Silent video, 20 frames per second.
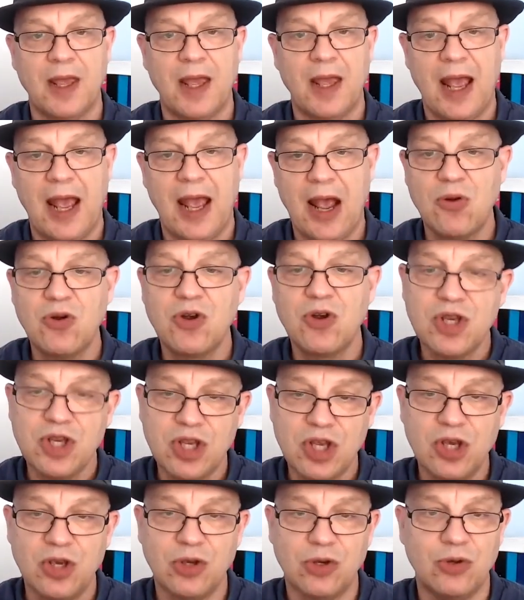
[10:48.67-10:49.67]
How can
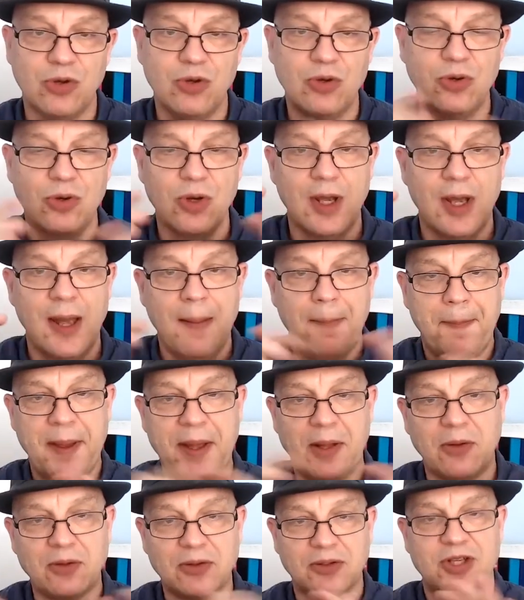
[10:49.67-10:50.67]
you
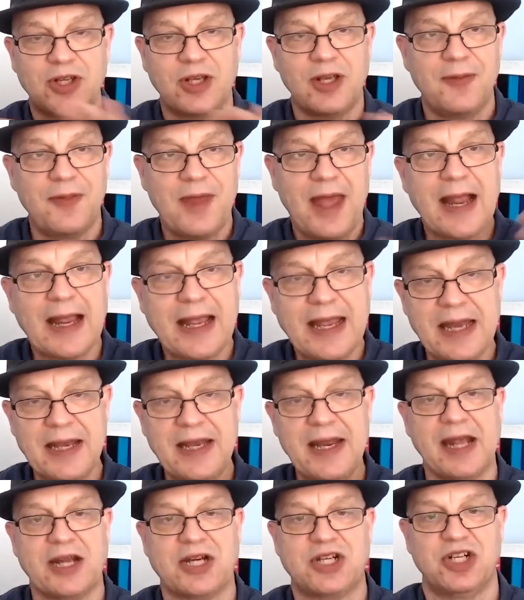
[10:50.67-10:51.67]
build that
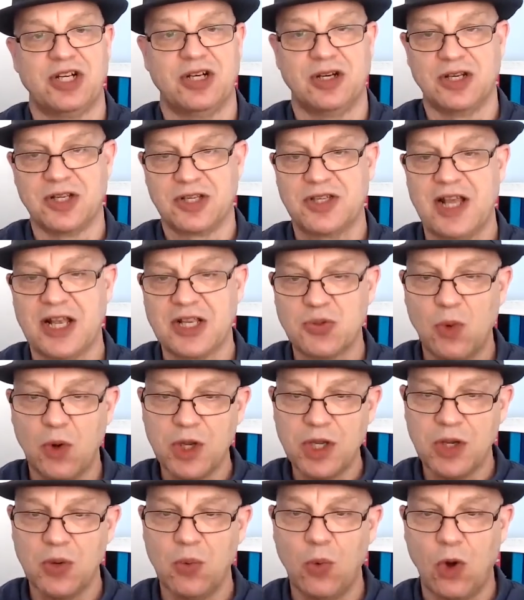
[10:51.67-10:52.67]
connection? Because that's
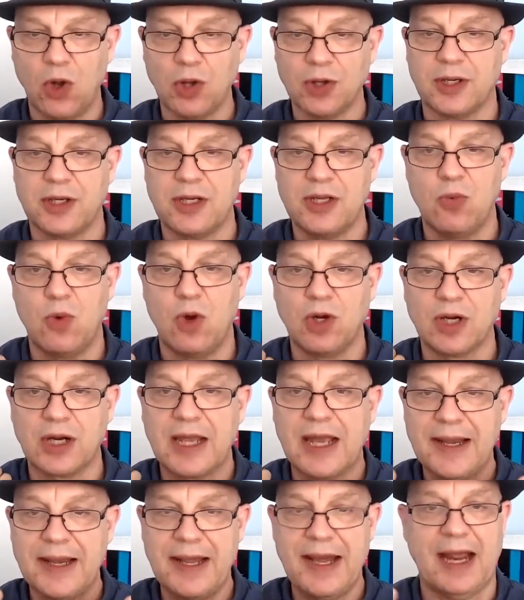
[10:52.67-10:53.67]
what you want. You want
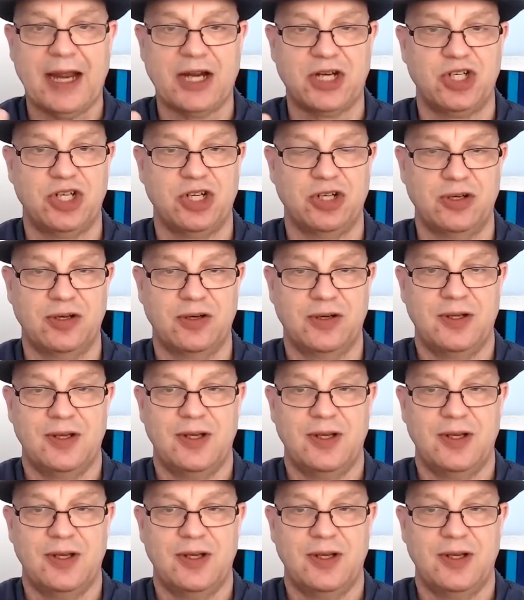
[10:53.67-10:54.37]
connection.